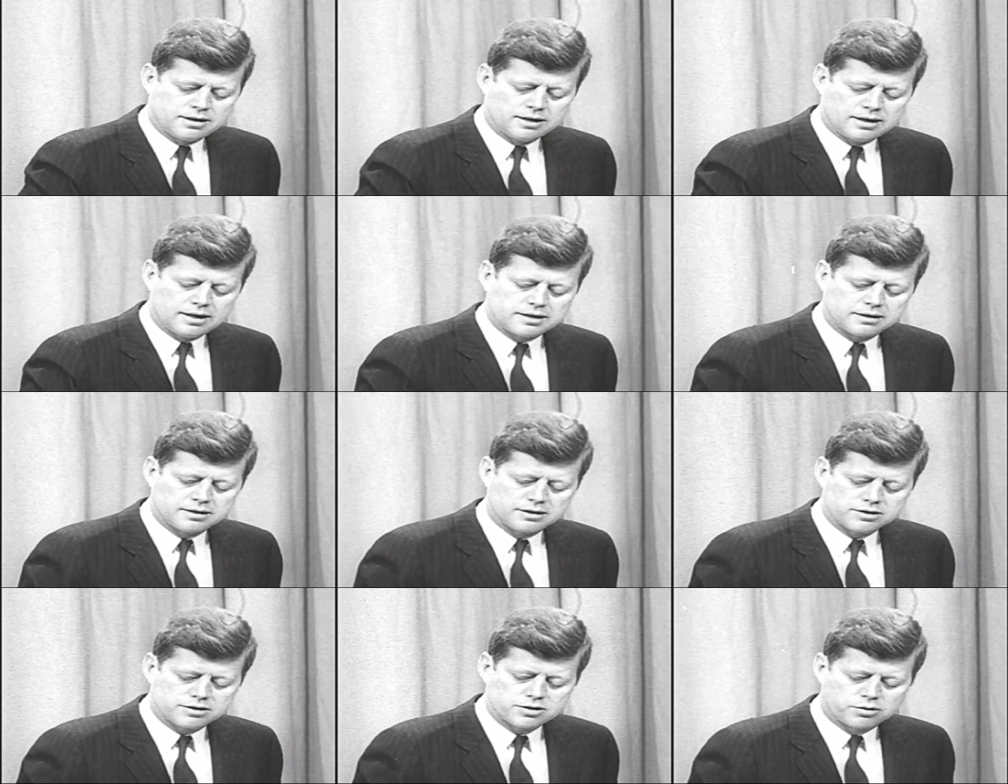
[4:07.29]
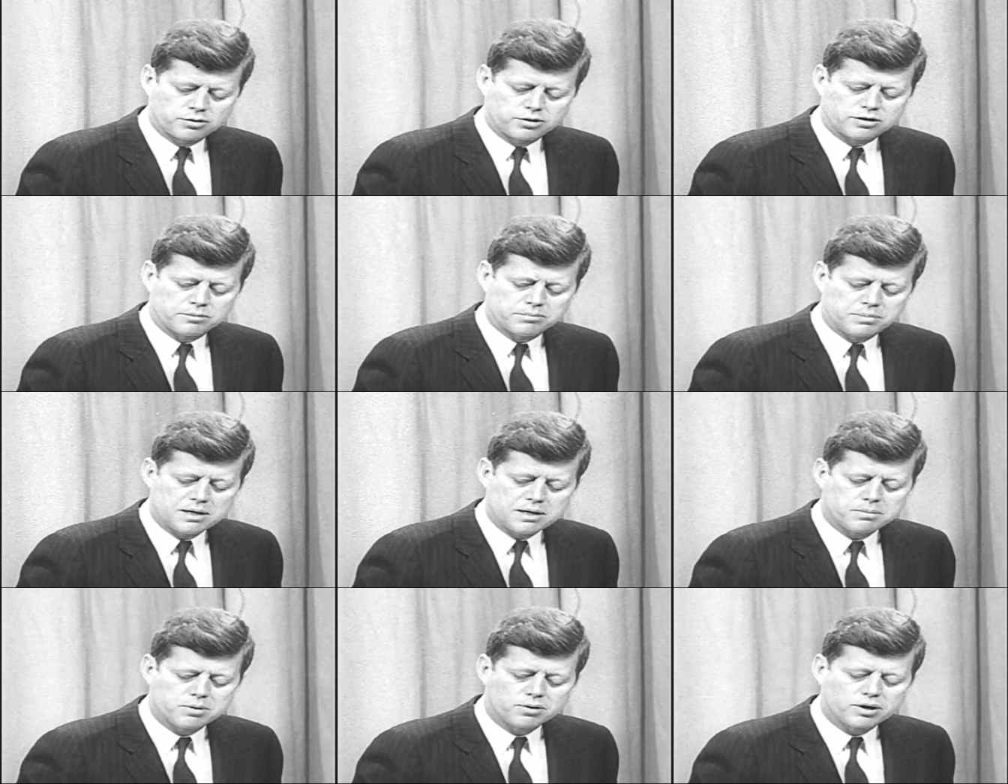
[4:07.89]
and uh, so that the
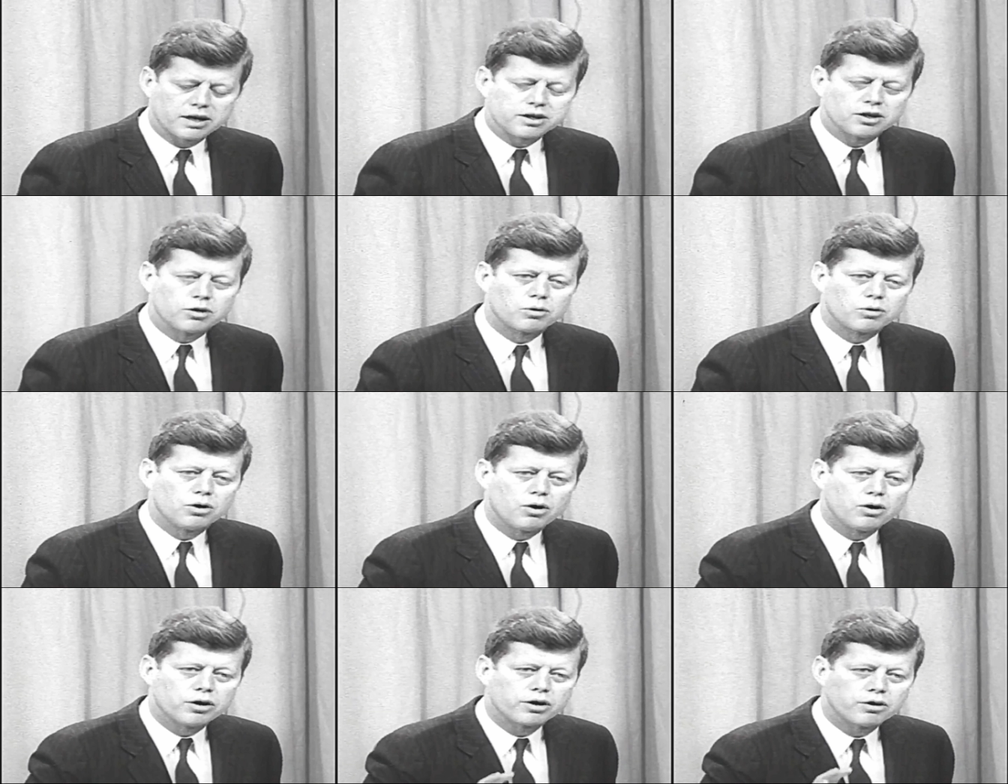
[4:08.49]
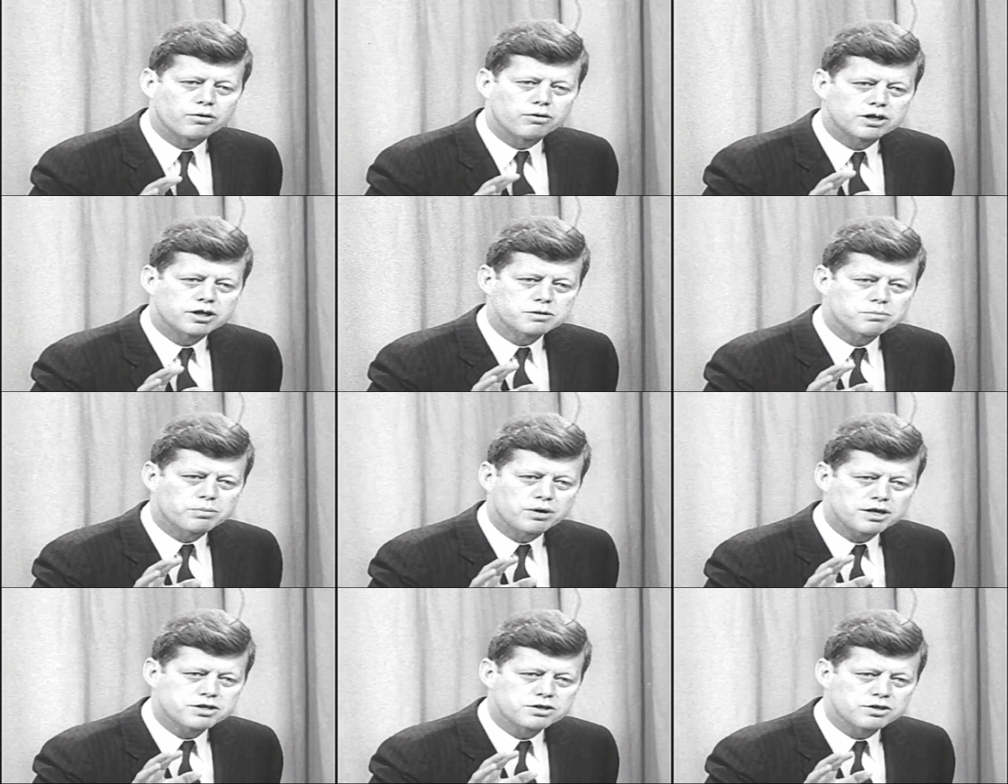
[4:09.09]
people can no longer
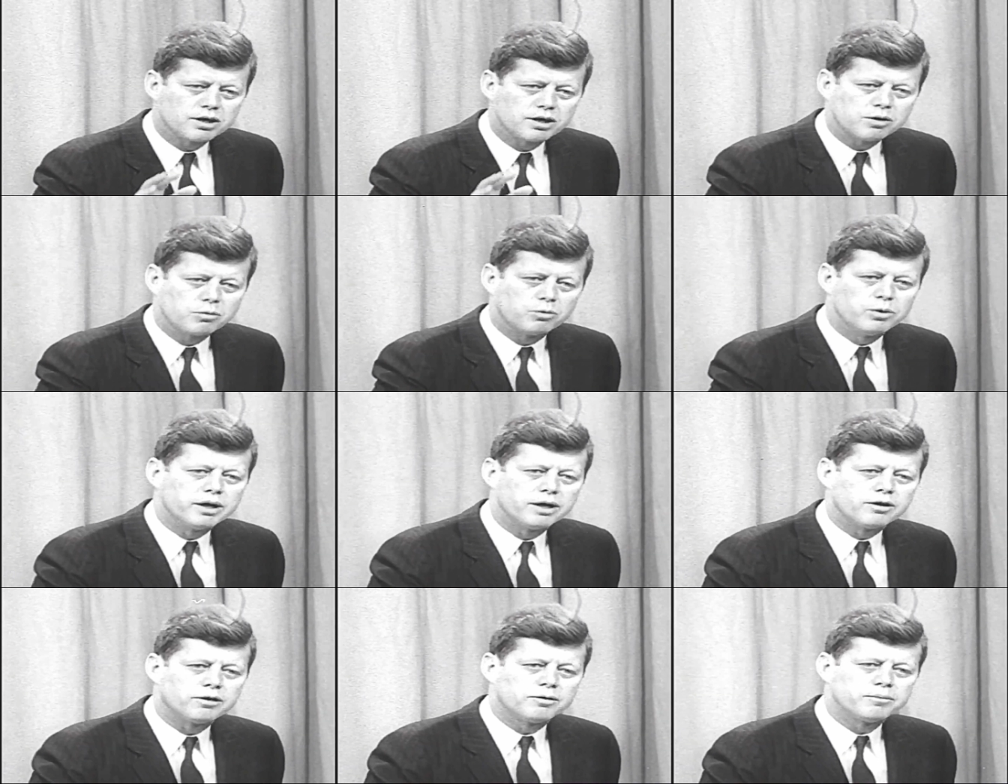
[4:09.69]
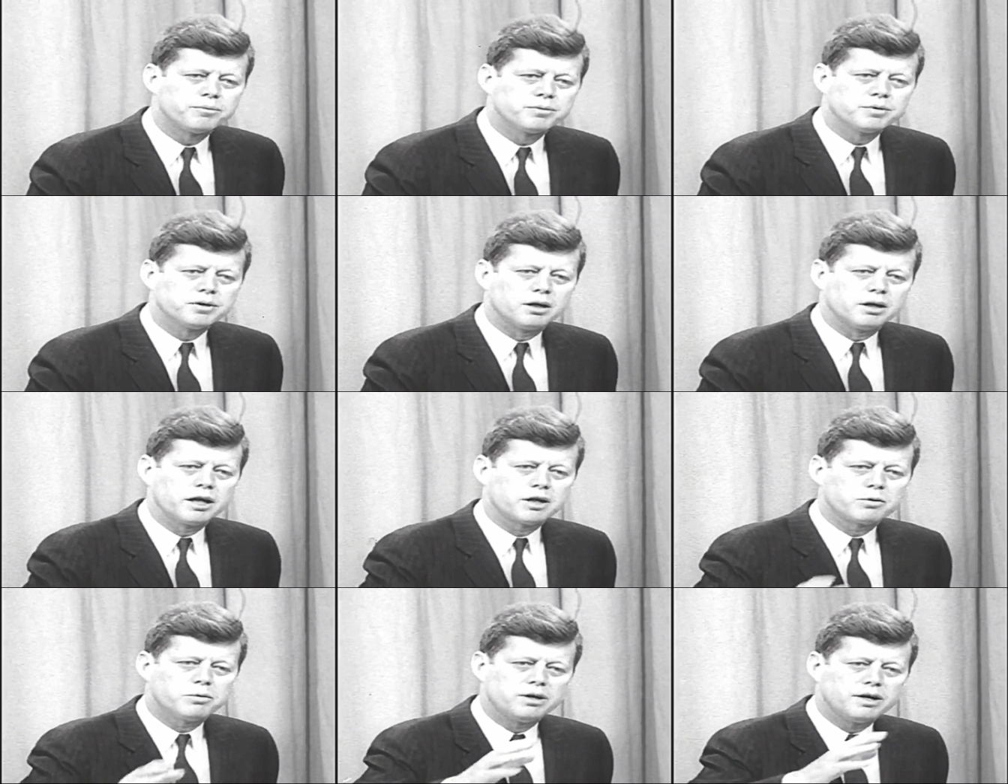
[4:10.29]
express their will.
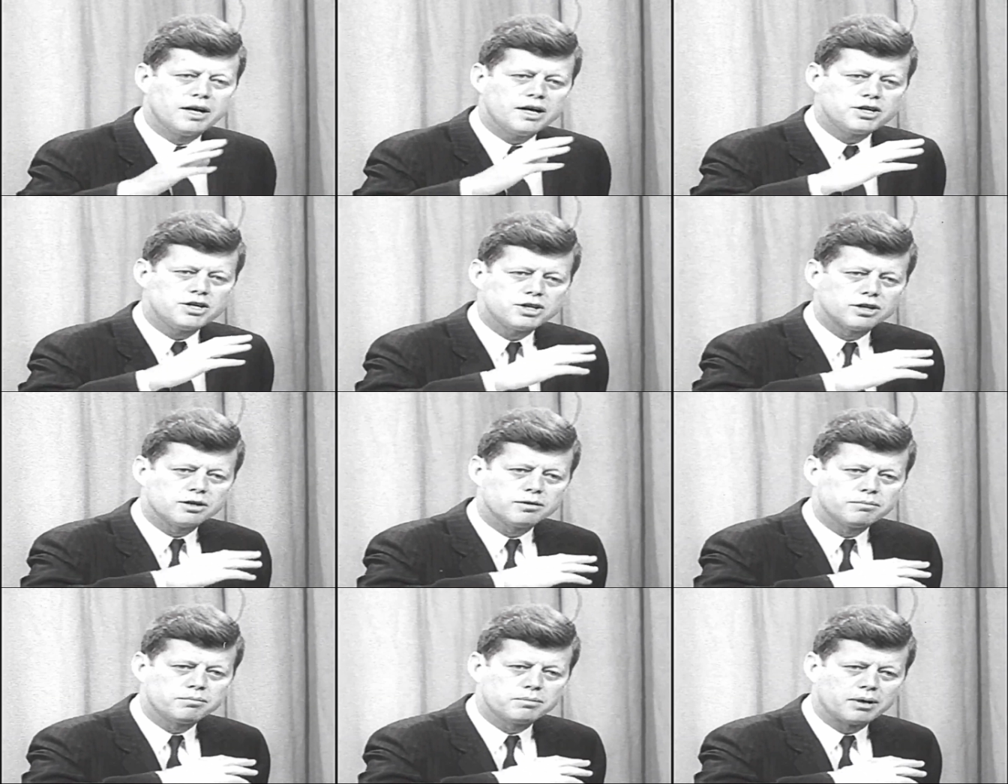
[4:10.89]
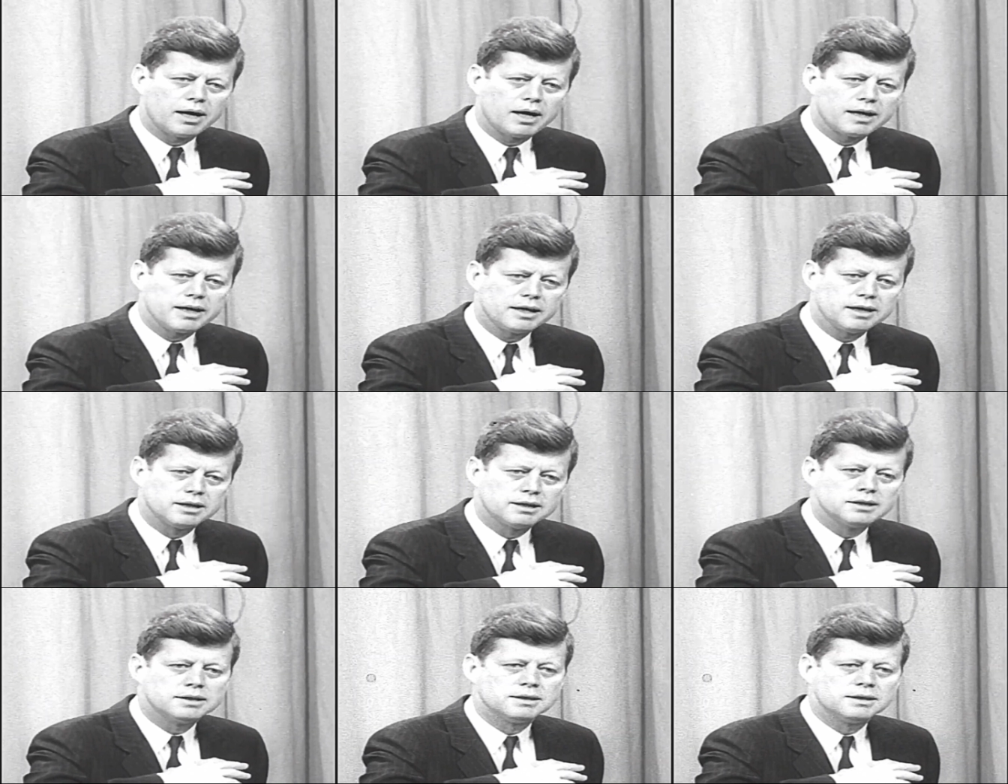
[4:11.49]
The liquidation
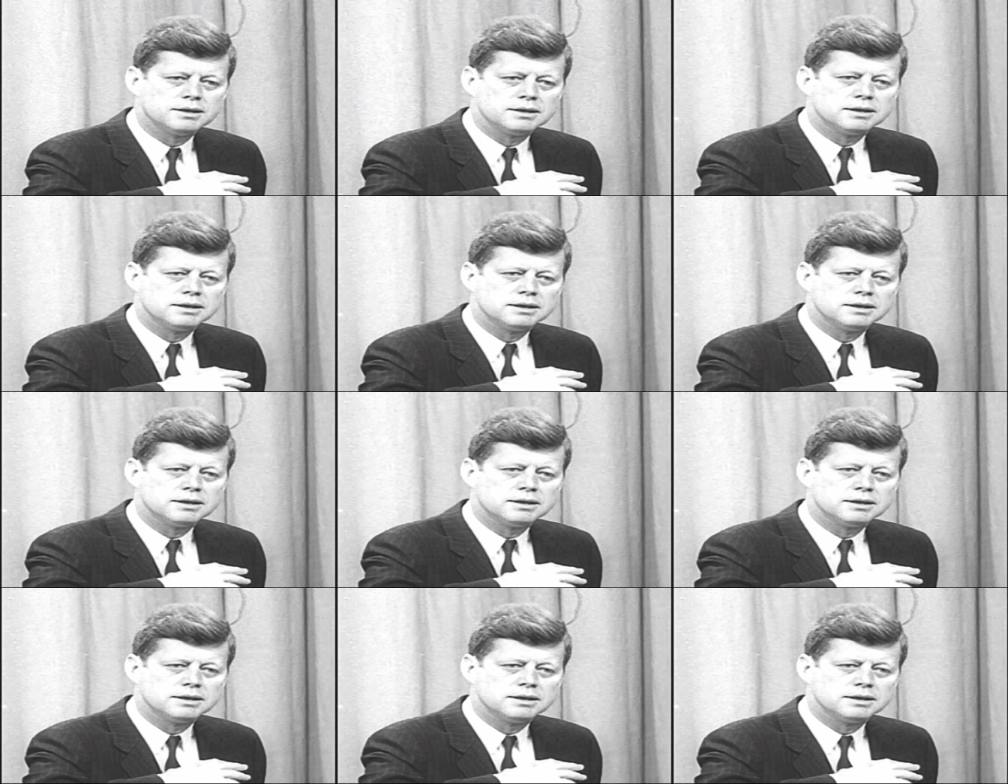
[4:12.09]
by